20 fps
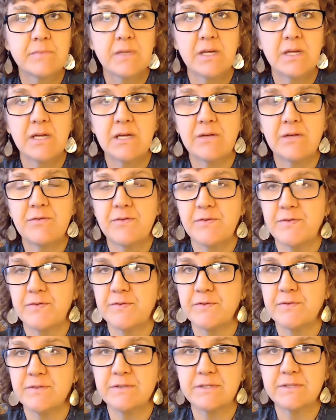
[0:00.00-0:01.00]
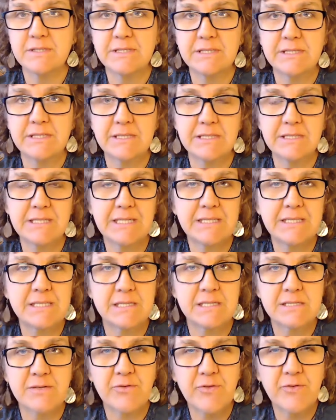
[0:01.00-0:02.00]
if it
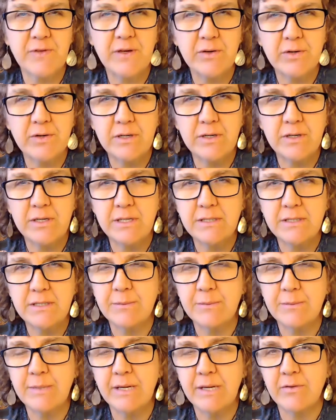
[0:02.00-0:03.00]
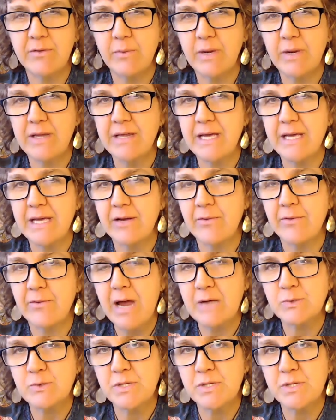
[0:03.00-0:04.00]
doesn't feel good about the way they
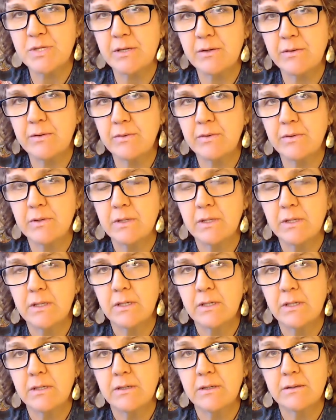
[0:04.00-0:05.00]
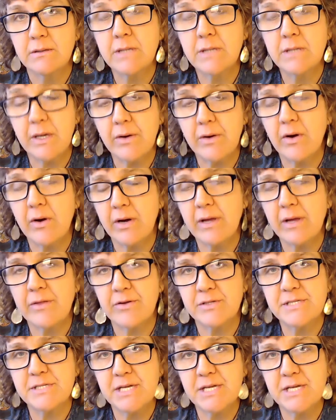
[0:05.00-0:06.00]
interact with you, there are
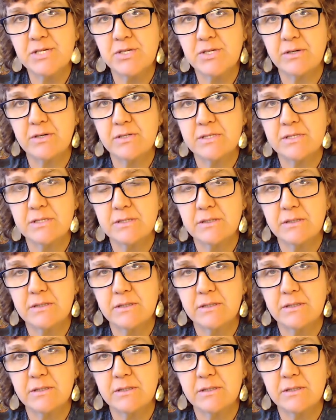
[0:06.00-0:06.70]
other teachers.